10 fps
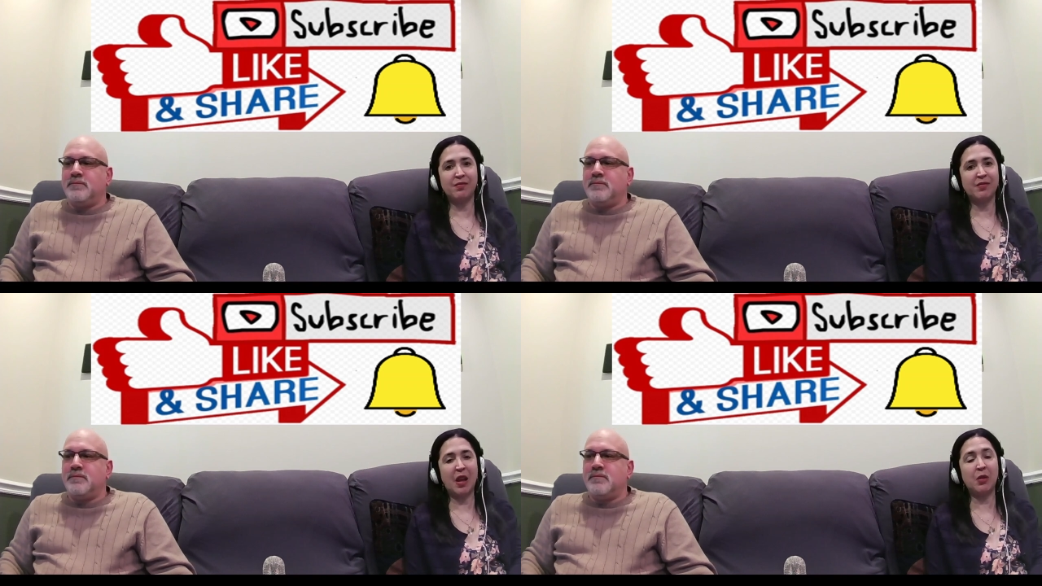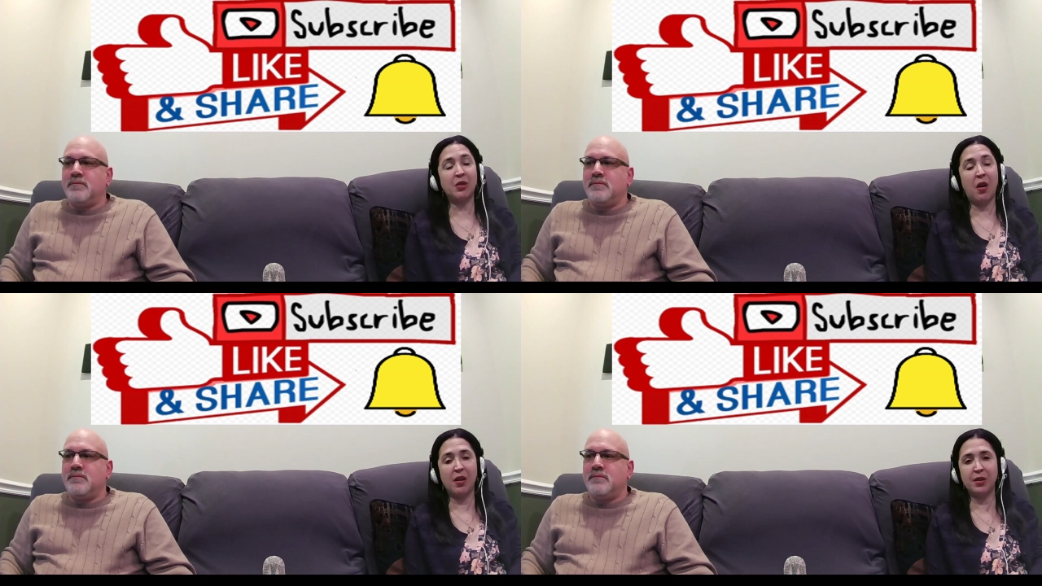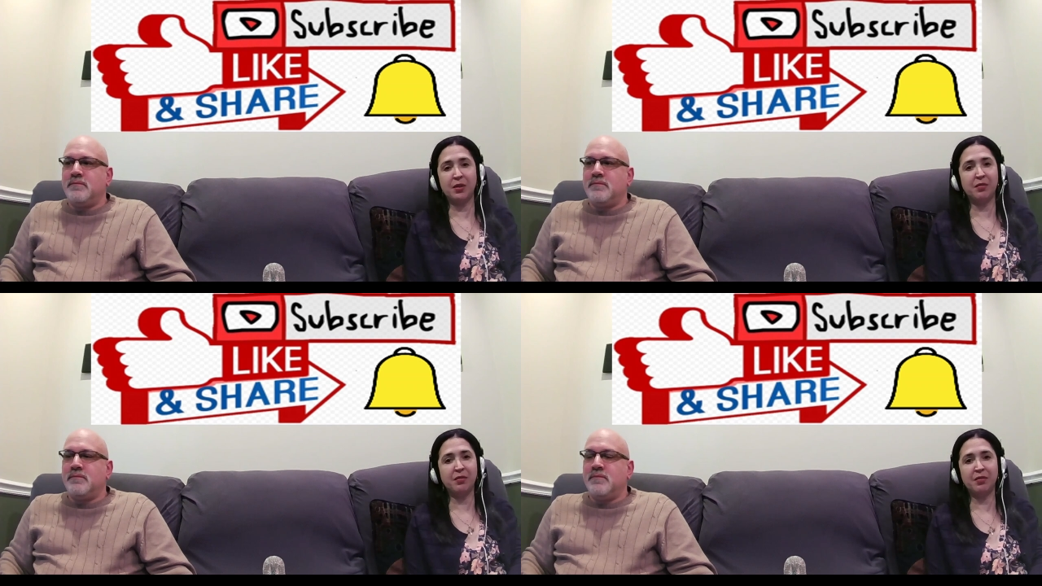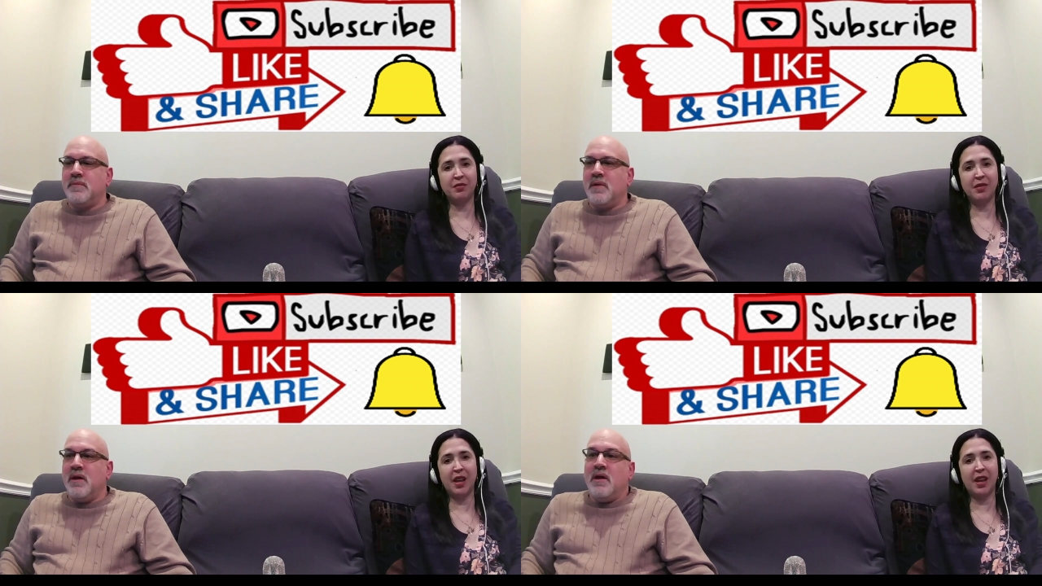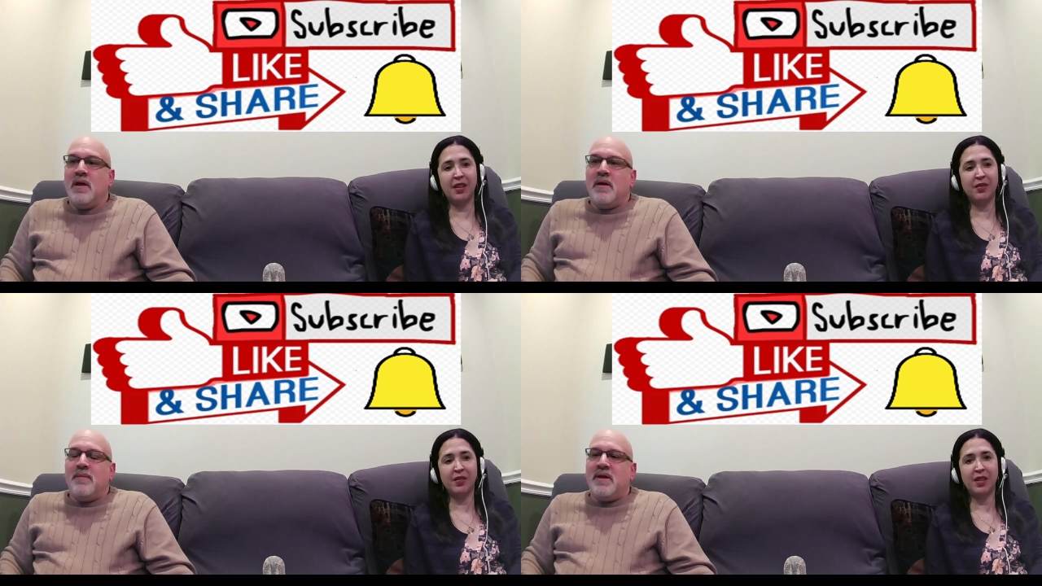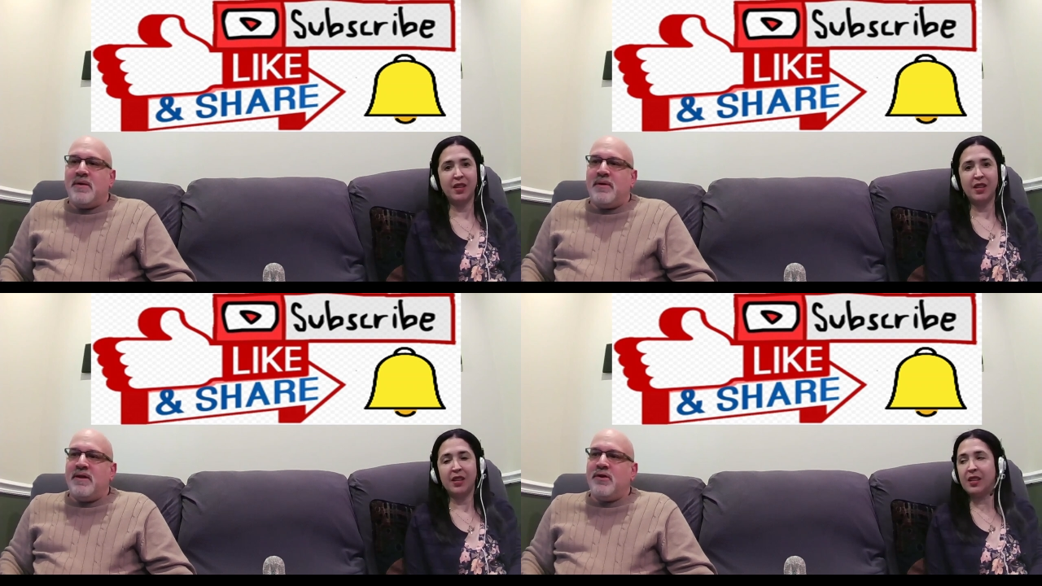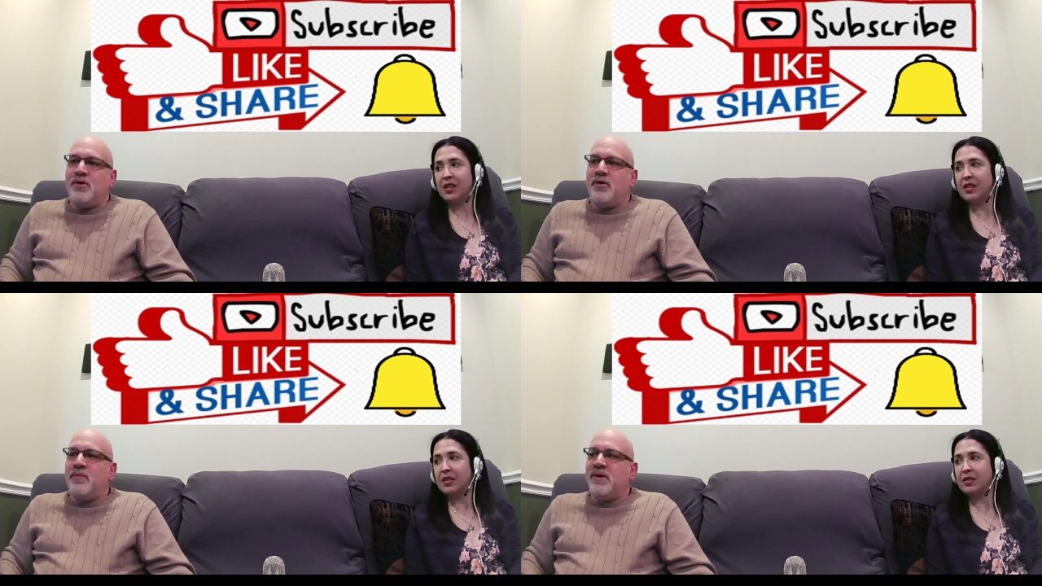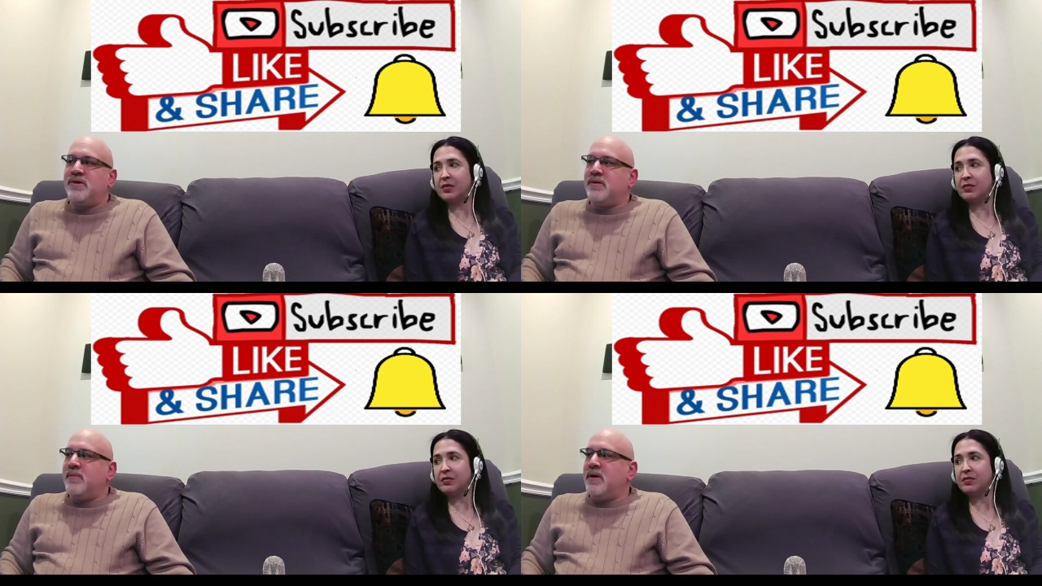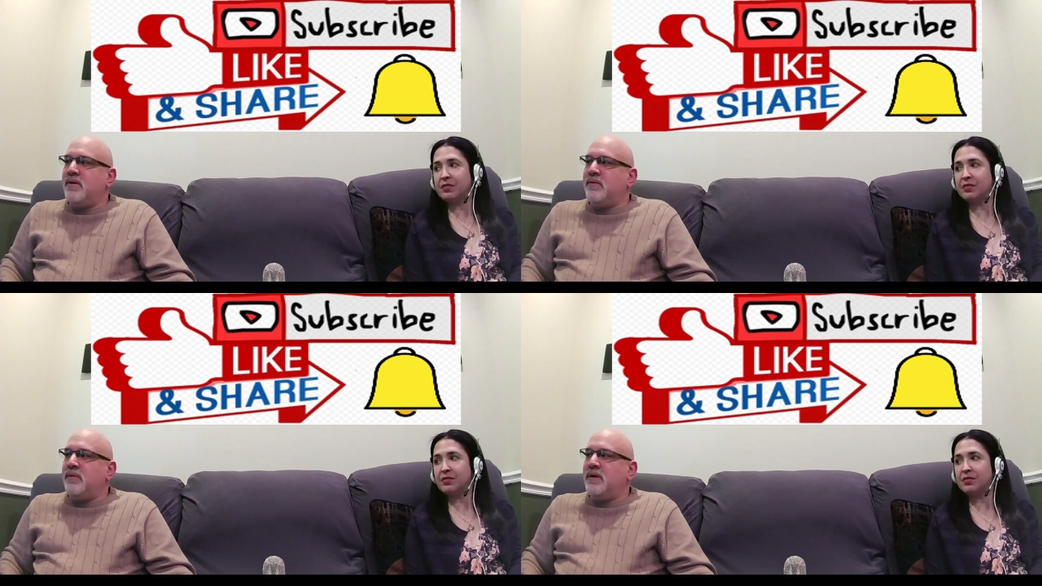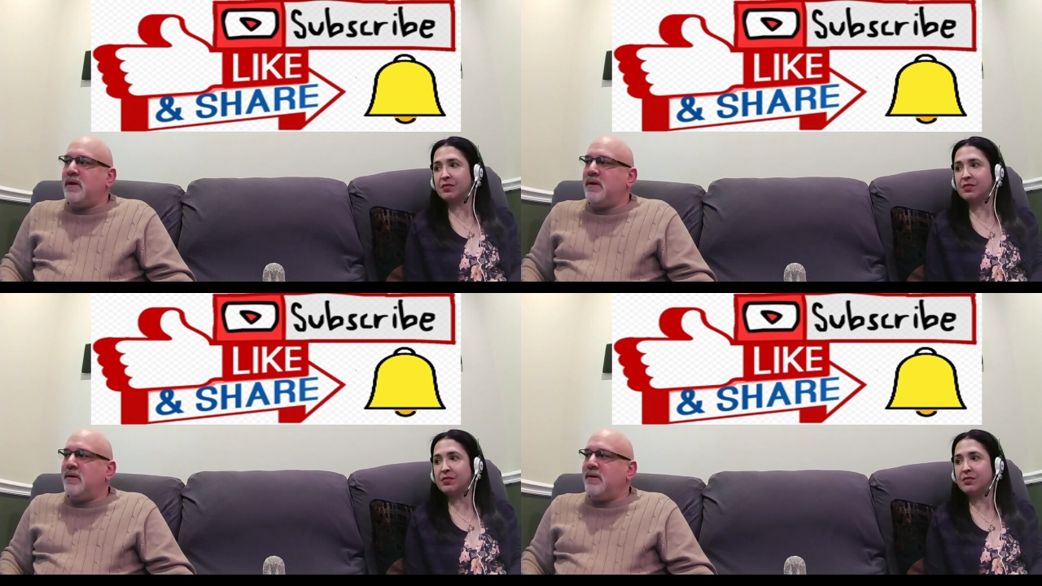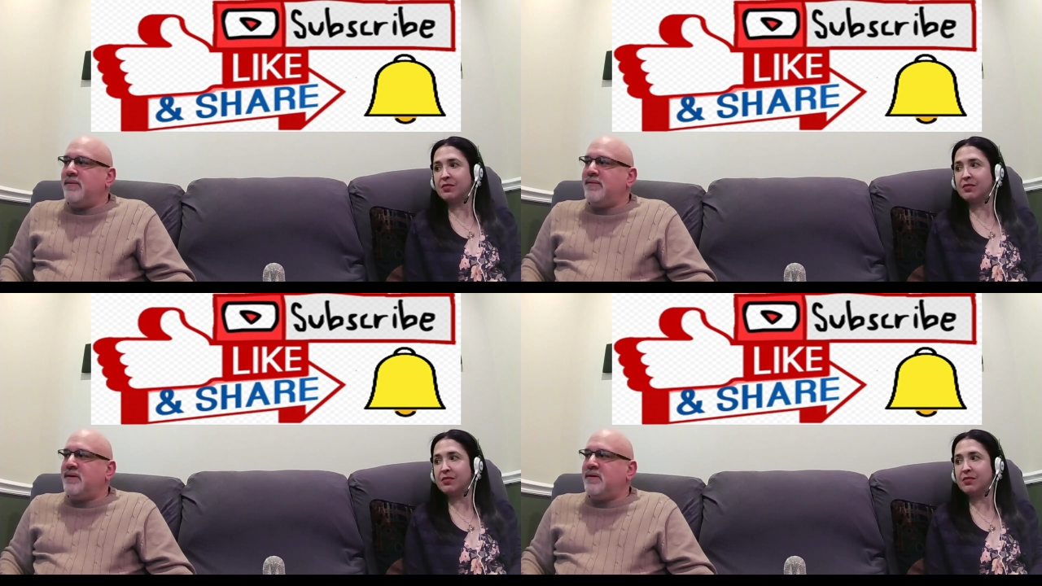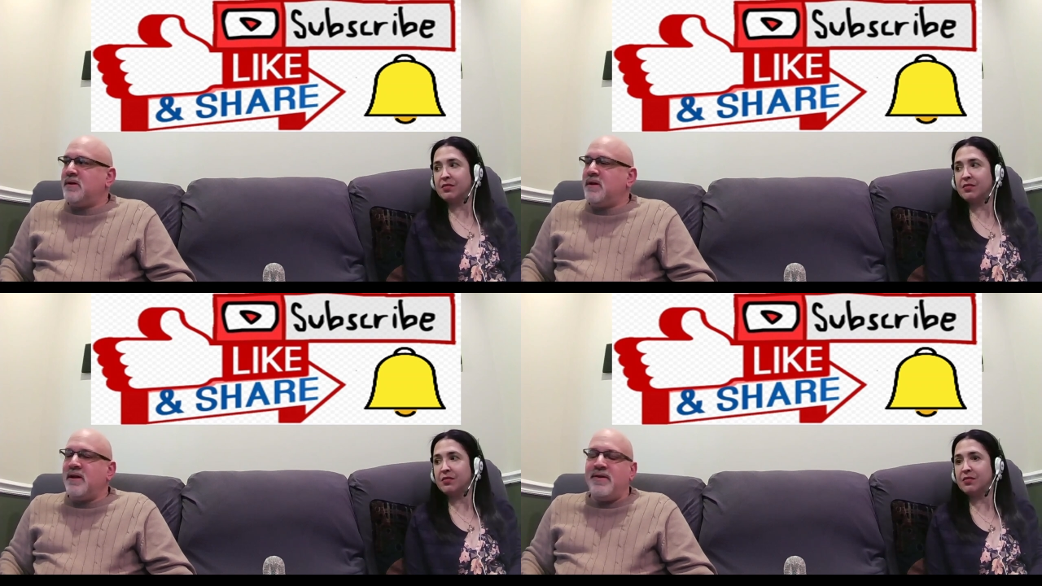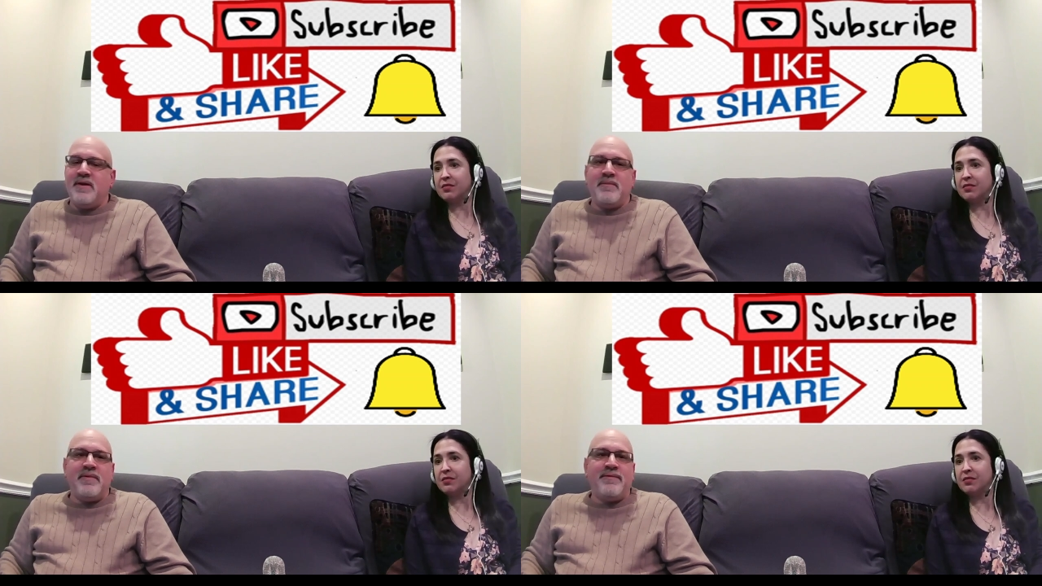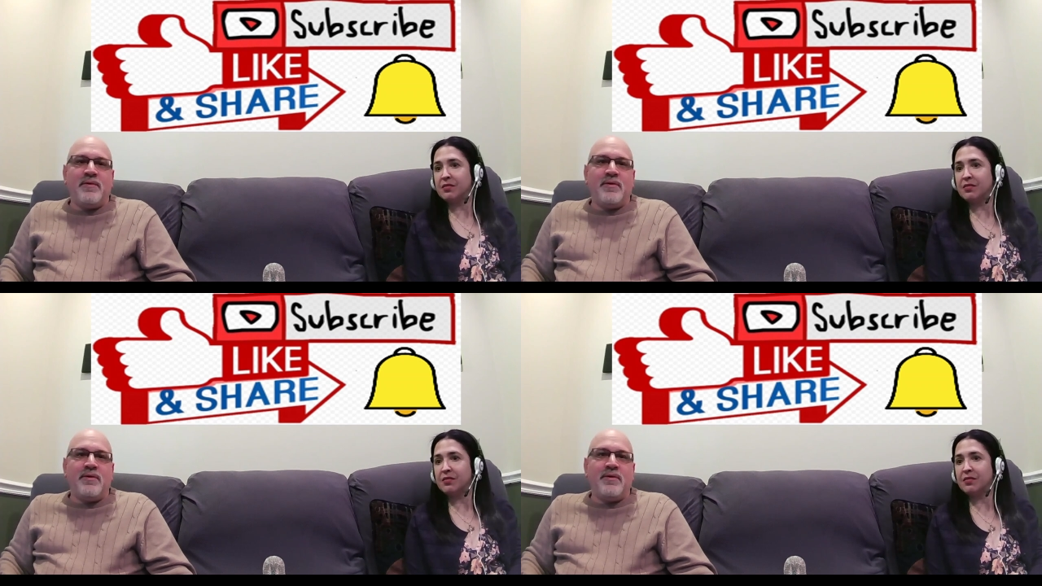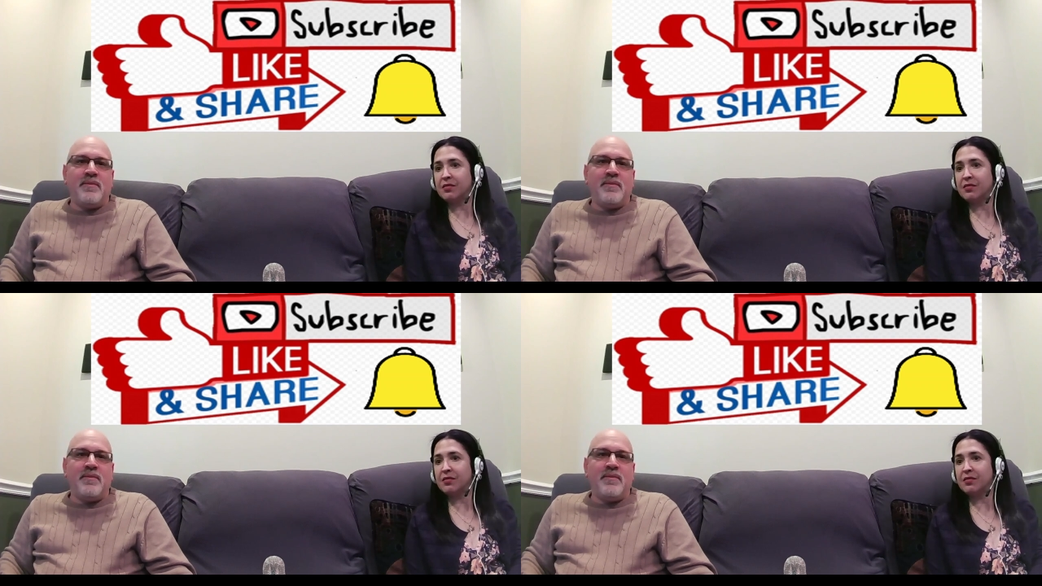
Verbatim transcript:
Speaker 1: that was awesome. Yeah.
Speaker 2: Yeah, I really don't know much about what if she's done anything before. Or, I